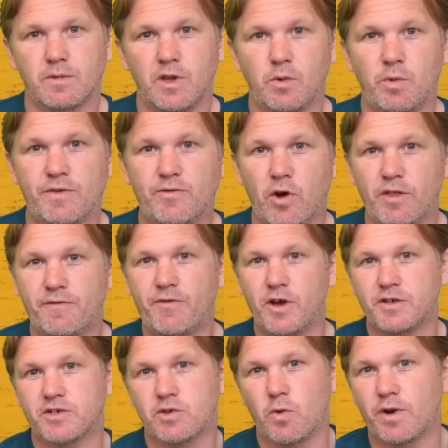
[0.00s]
We've got the
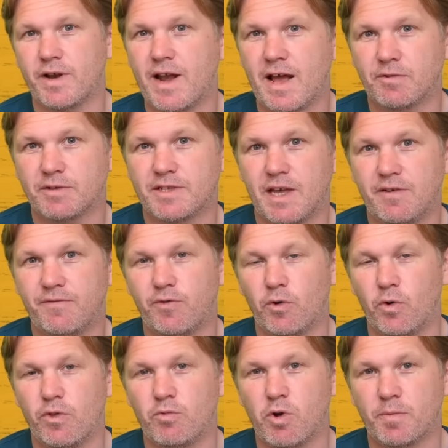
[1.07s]
first squad announced then for
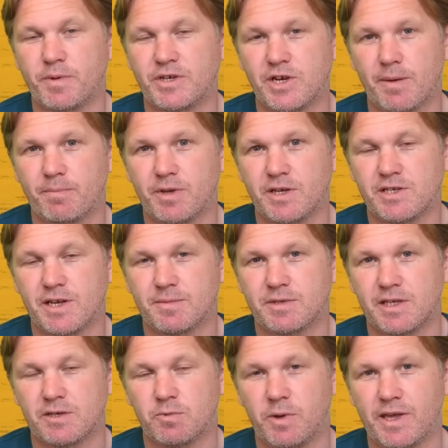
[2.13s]
the Rugby Championships
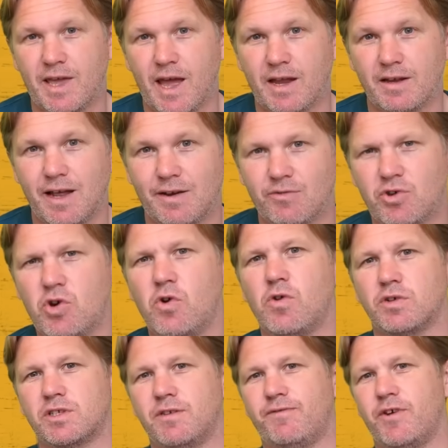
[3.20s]
this weekend. And of
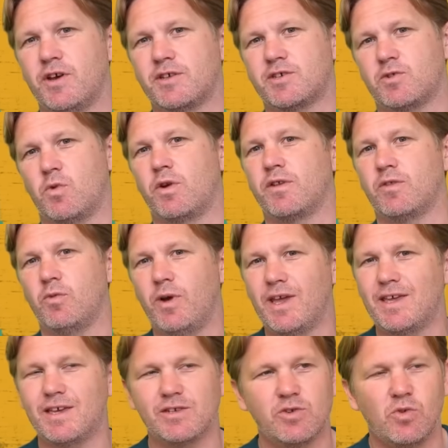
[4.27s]
course, the first squad of the
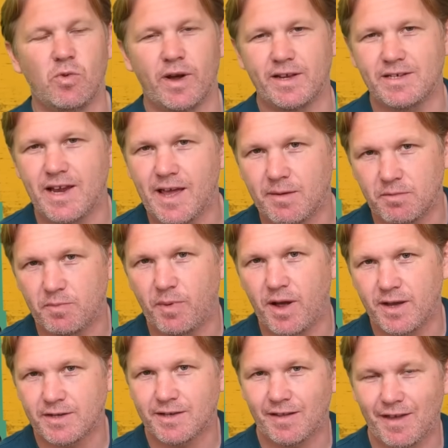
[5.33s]
week is always named by
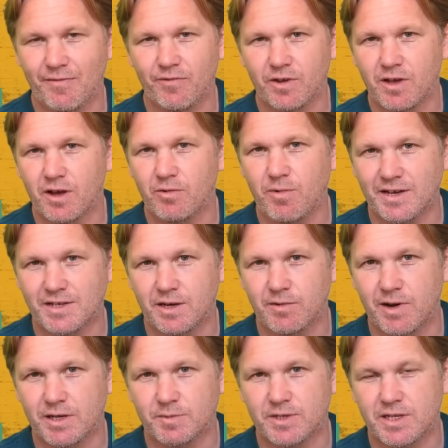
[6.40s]
South Africa. Rassie
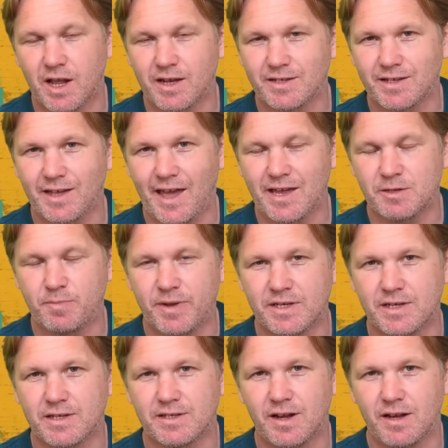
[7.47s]
Erasmus likes to get his
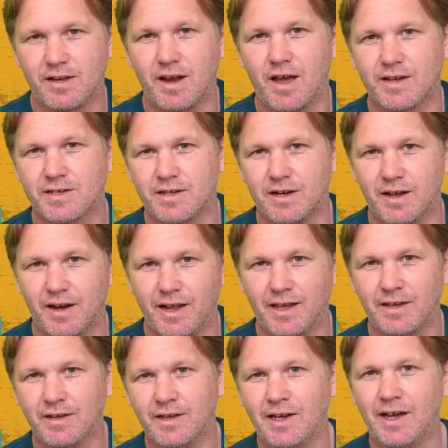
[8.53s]
business done nice and early.
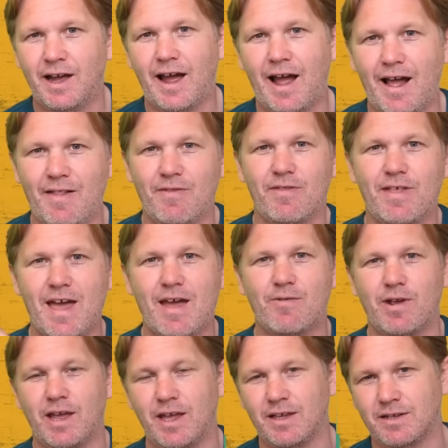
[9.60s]
And there
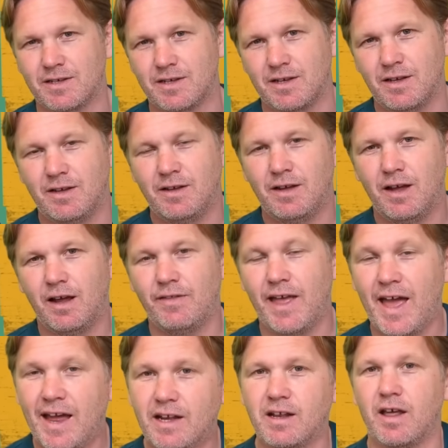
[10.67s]
it is. And the
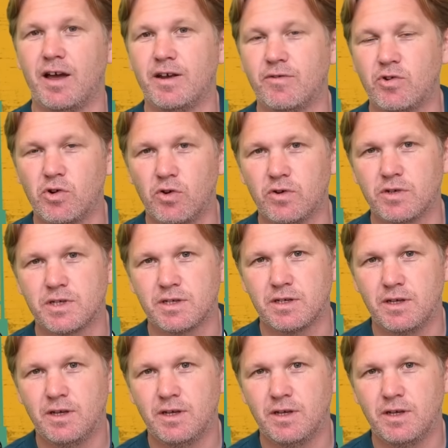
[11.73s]
headline, of course,